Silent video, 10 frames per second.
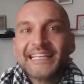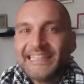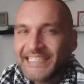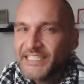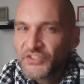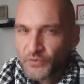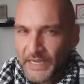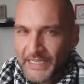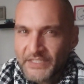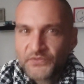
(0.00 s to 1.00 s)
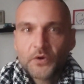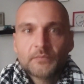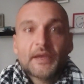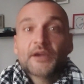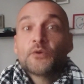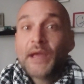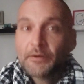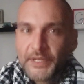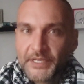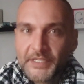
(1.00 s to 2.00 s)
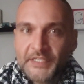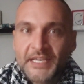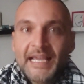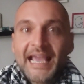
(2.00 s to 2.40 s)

these traits for Aquarius